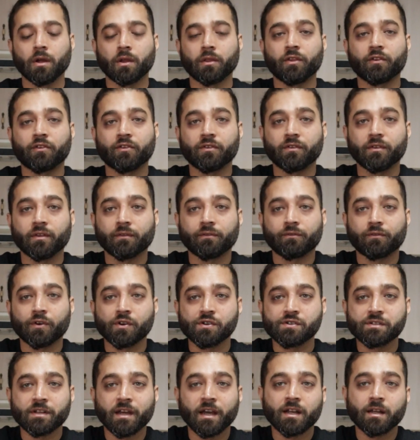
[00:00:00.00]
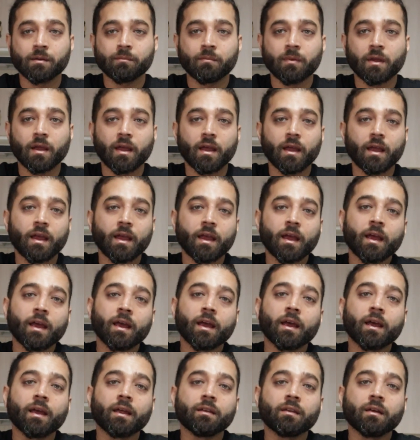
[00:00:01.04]
This is the first item,
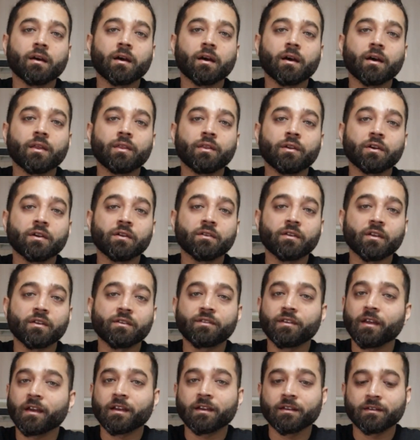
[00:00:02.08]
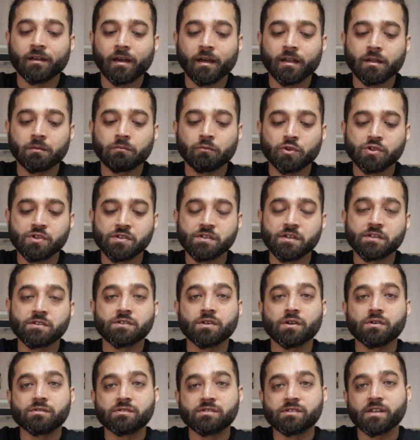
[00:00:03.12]
and there is a second item which is
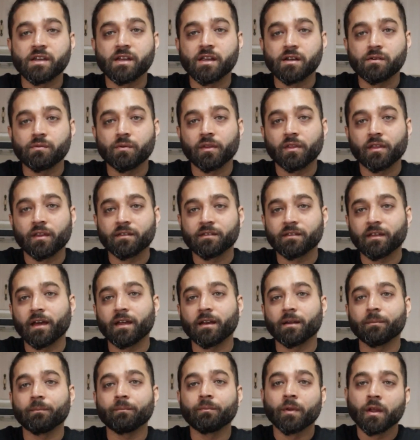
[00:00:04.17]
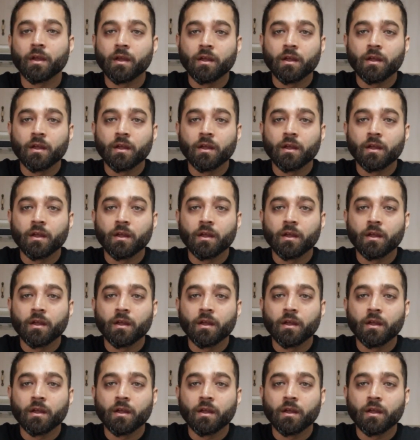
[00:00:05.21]
associated with this item.